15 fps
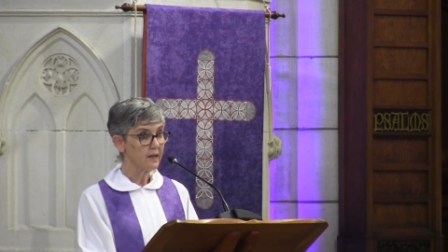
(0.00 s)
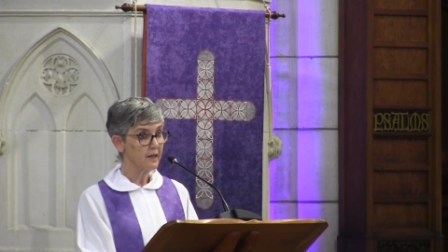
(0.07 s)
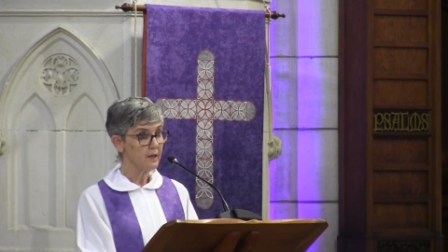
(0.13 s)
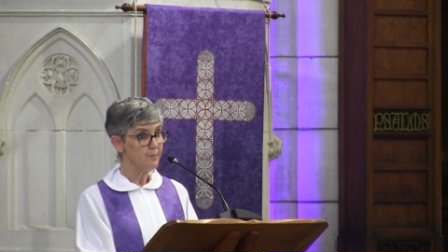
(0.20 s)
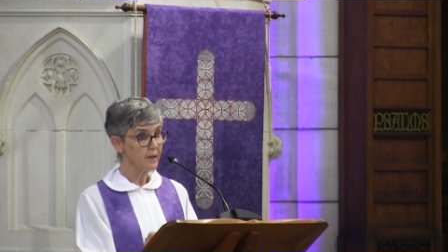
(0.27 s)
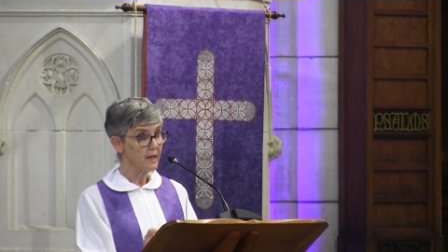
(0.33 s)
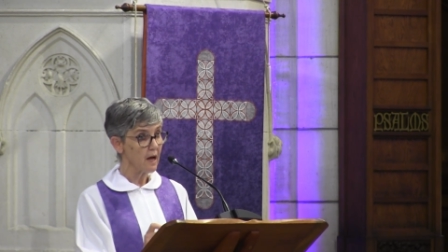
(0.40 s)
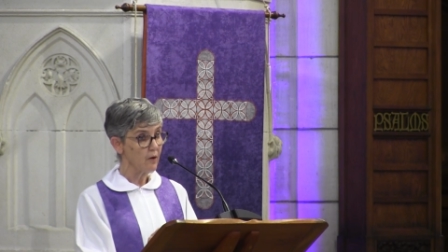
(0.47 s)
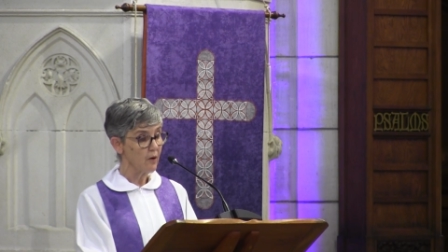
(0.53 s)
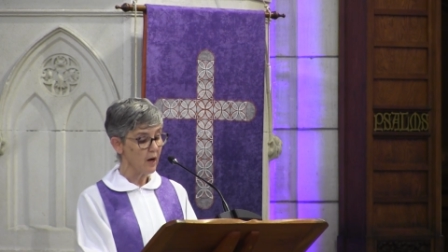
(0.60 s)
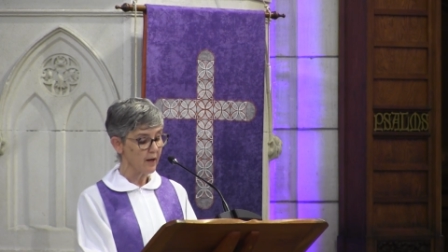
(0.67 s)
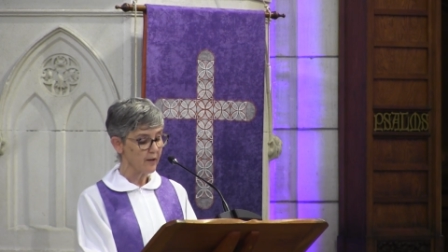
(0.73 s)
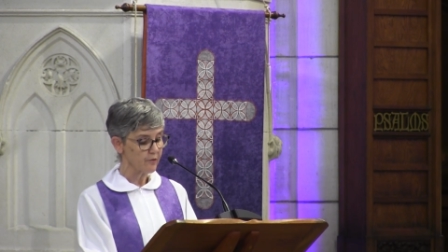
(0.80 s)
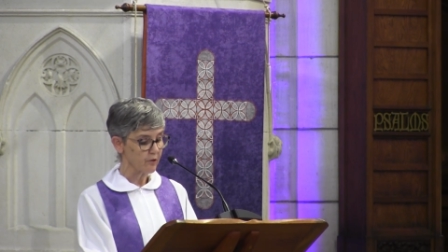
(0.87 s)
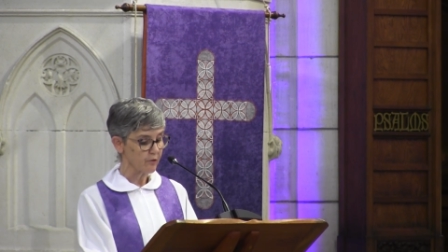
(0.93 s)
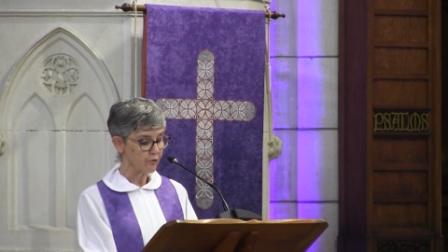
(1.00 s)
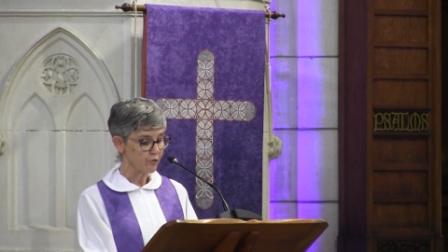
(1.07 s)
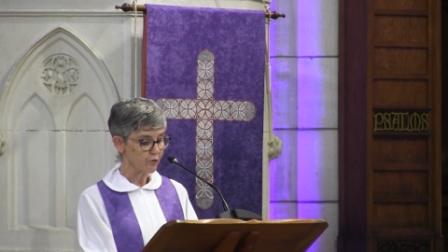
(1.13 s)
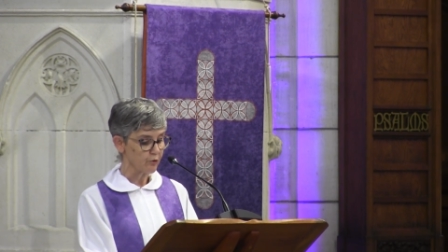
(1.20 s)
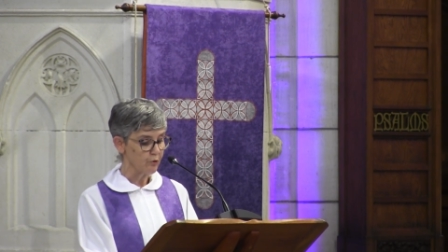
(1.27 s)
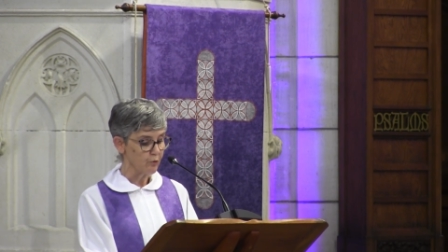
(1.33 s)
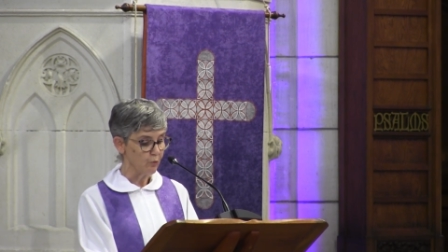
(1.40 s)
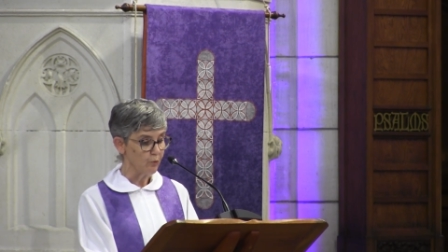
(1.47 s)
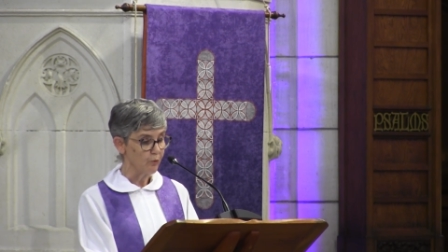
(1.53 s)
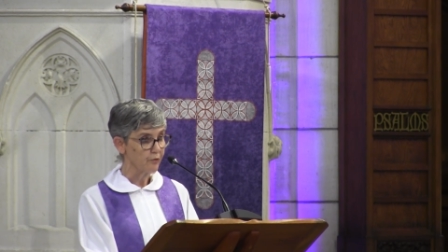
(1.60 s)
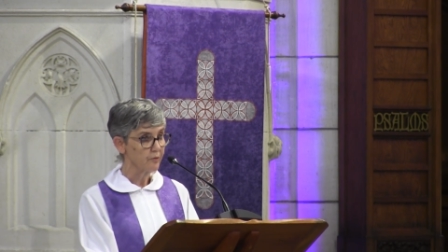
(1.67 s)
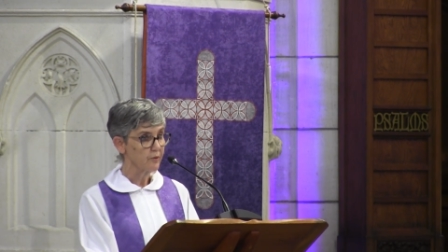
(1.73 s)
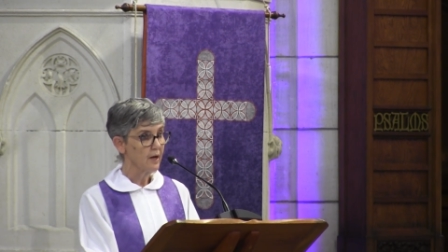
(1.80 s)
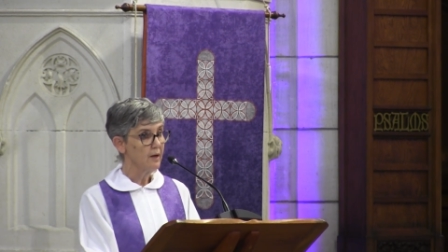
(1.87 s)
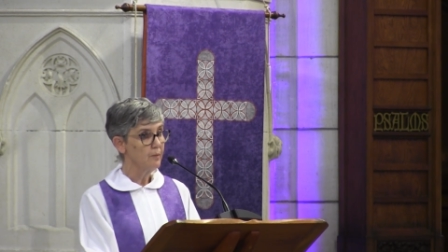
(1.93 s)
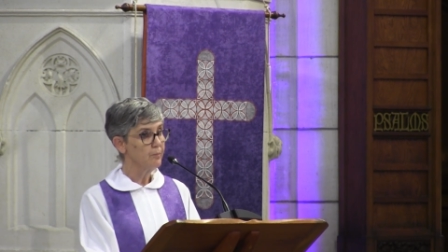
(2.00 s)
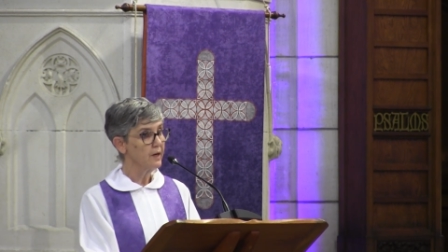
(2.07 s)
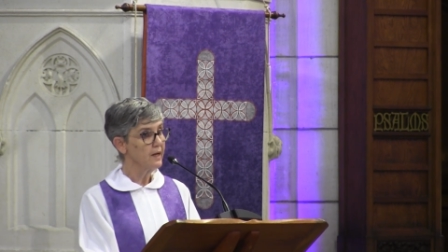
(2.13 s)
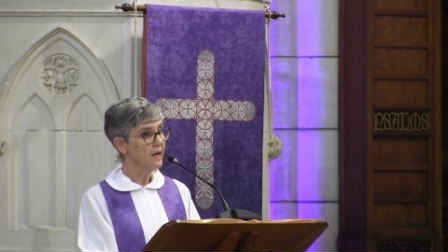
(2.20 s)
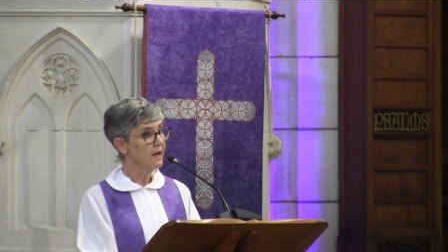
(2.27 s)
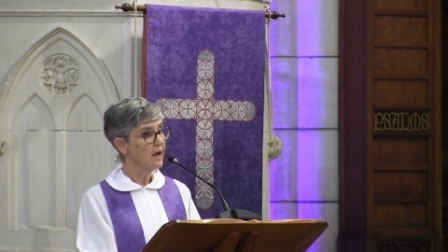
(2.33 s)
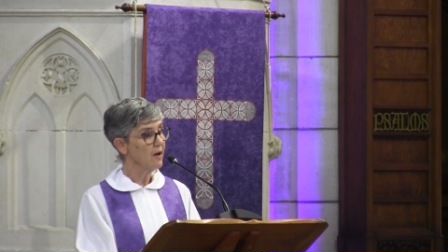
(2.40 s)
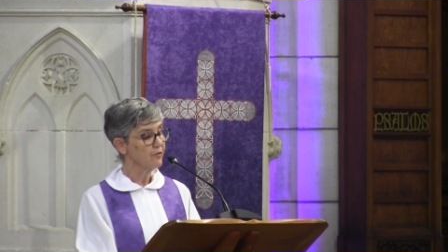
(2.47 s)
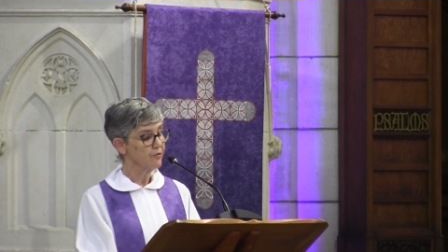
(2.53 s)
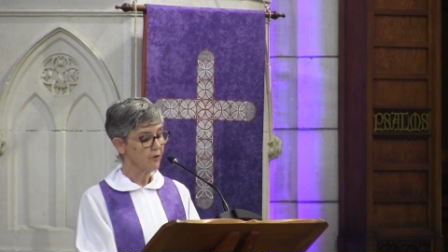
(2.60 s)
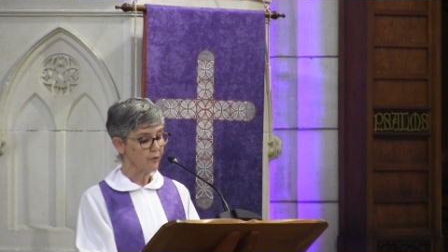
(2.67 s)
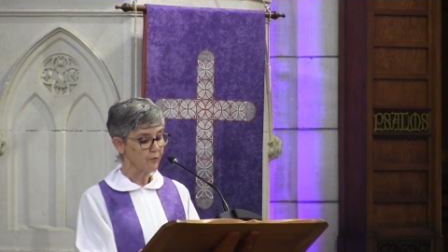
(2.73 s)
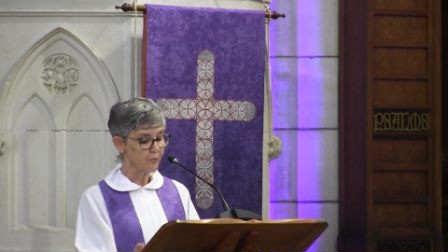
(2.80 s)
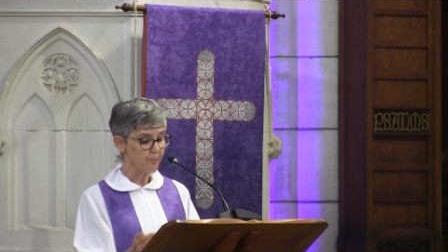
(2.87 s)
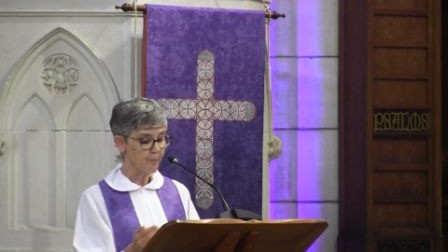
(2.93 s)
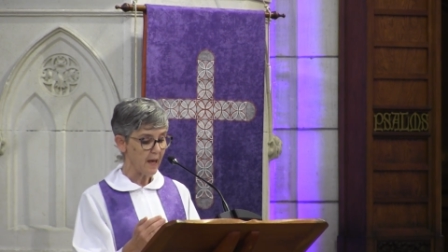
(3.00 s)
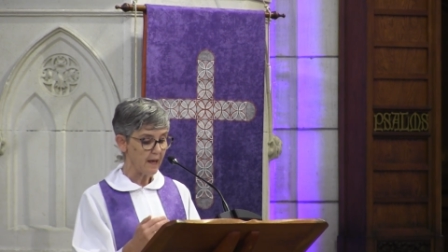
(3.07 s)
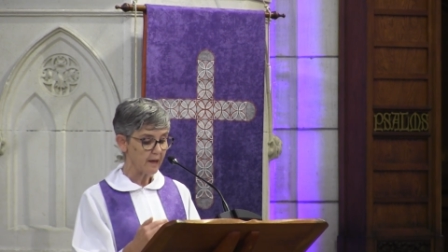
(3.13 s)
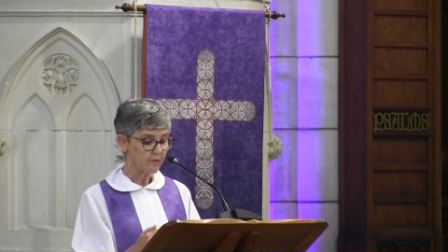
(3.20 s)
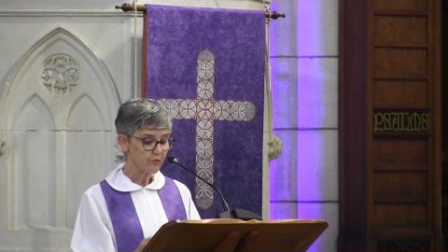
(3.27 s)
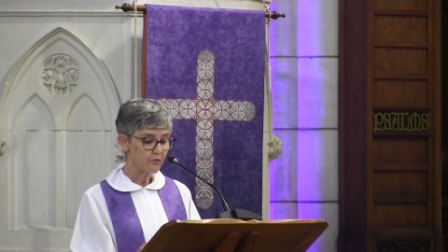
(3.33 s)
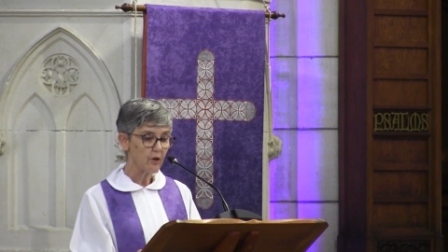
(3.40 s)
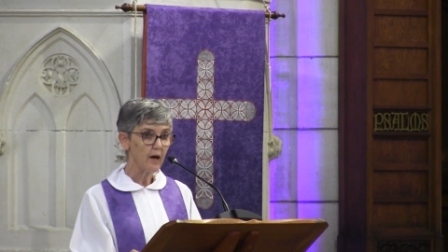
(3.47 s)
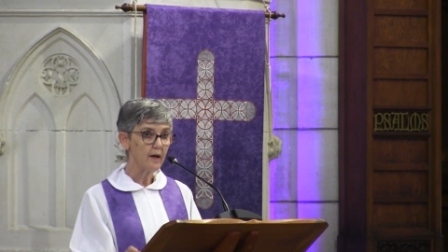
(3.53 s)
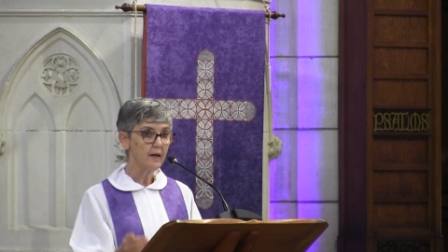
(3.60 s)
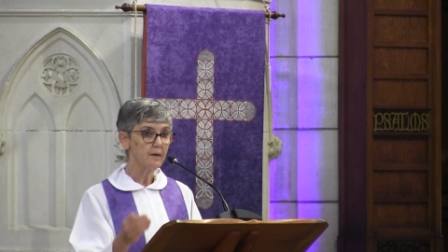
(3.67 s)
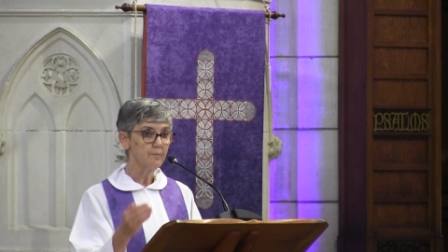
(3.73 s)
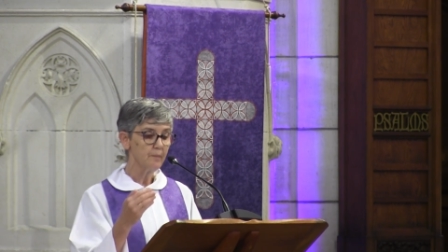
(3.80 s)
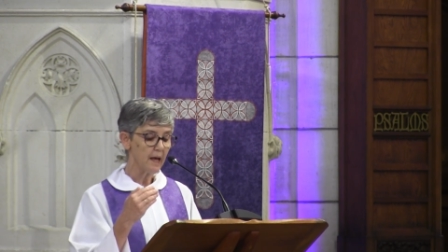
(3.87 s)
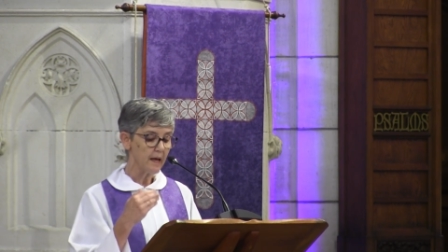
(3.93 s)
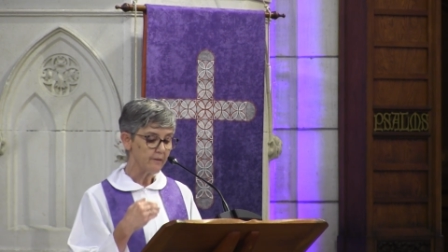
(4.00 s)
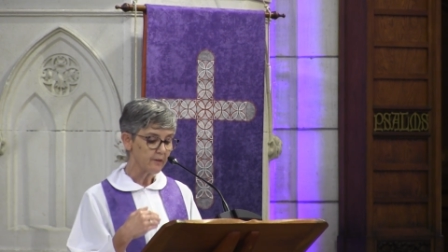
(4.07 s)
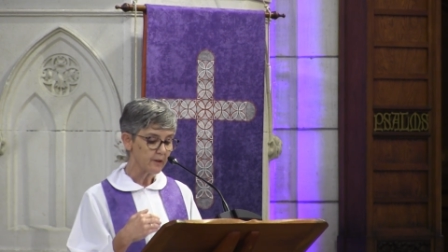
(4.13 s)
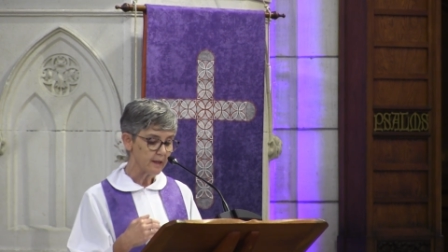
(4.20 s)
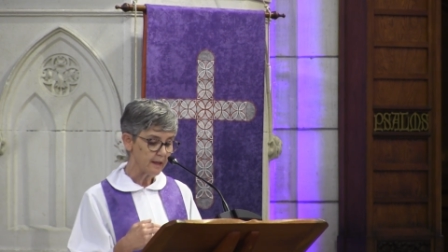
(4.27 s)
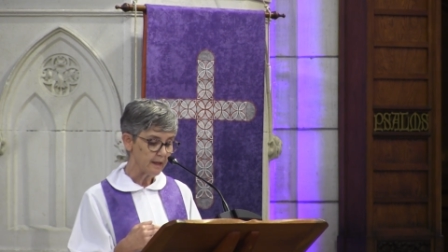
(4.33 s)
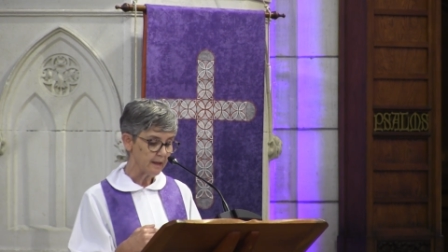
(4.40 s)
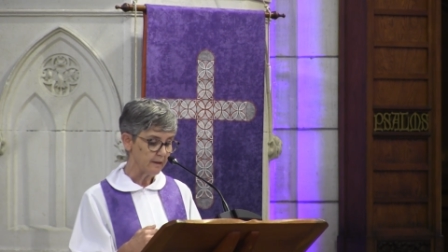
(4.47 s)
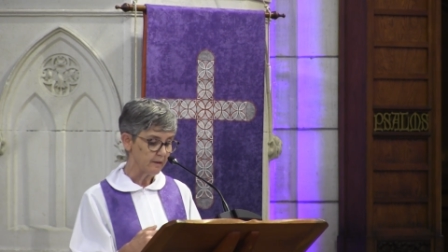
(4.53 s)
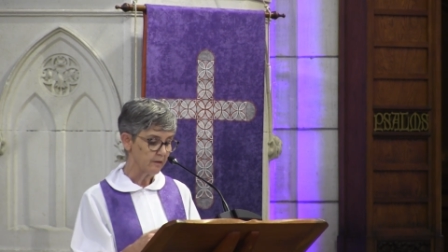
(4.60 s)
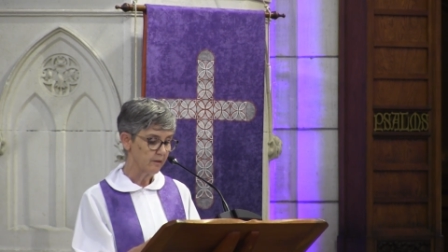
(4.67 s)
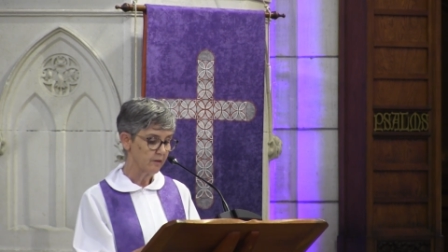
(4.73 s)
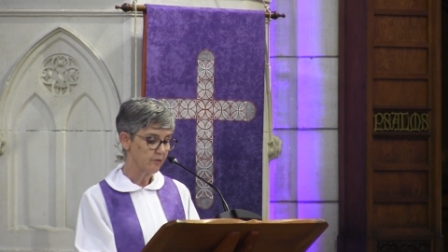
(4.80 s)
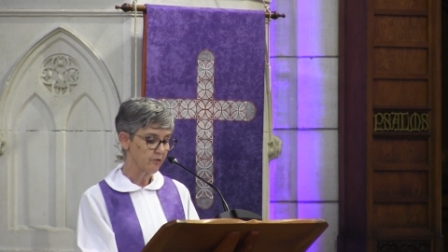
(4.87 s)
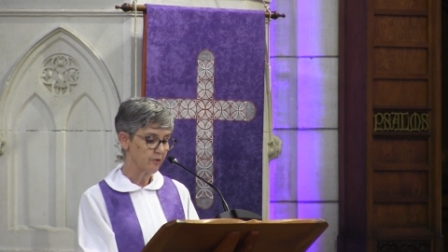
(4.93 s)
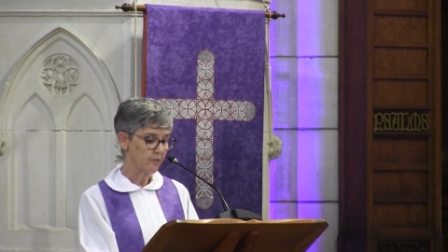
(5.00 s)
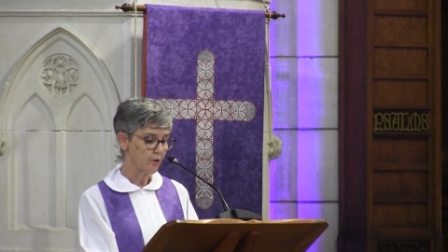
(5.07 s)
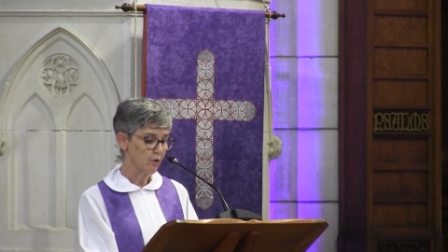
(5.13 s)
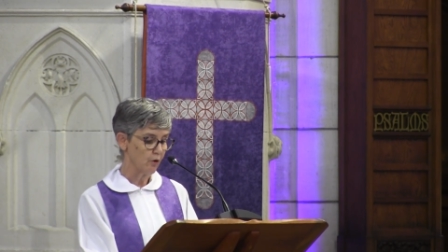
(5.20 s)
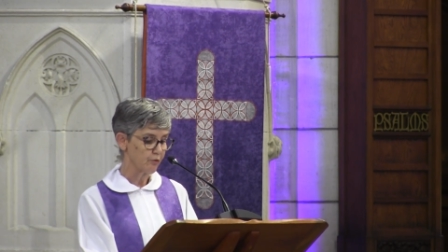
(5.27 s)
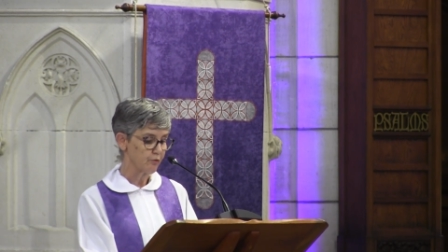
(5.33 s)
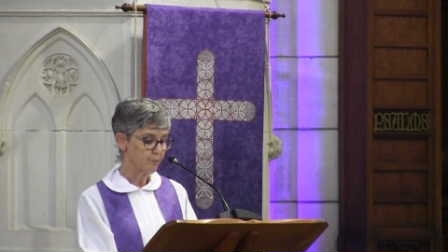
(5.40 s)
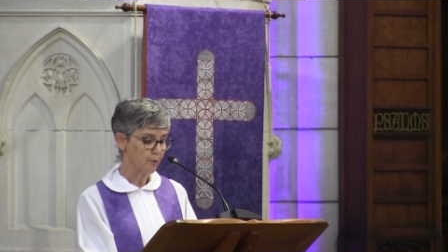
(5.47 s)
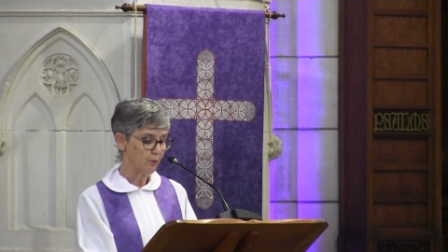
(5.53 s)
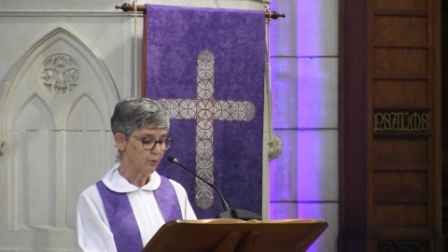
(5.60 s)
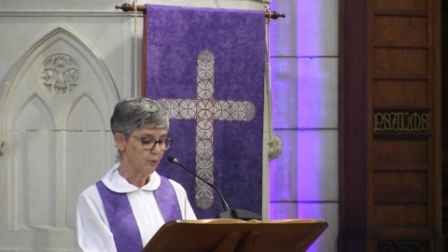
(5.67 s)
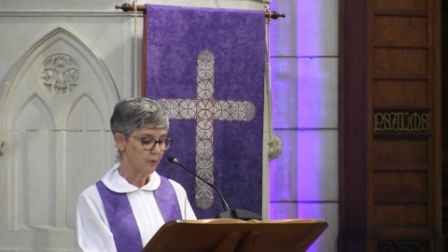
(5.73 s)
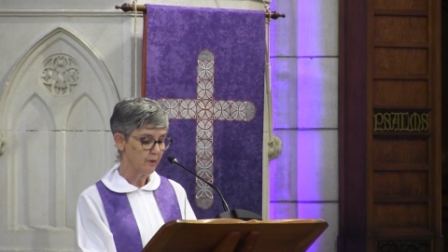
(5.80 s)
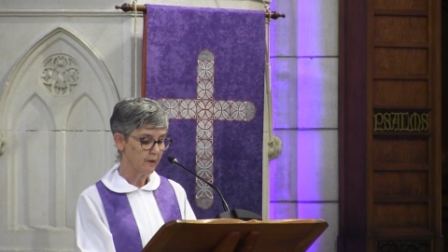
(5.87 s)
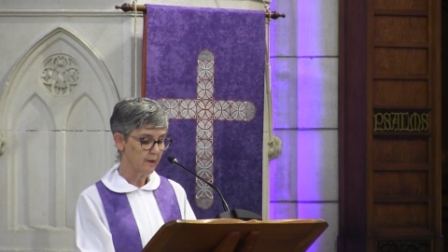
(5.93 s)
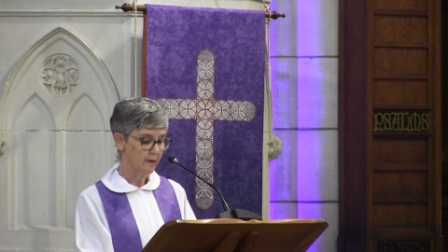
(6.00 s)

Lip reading: keeping our eyes on true north, bringing ourselves back time and again to the gospel.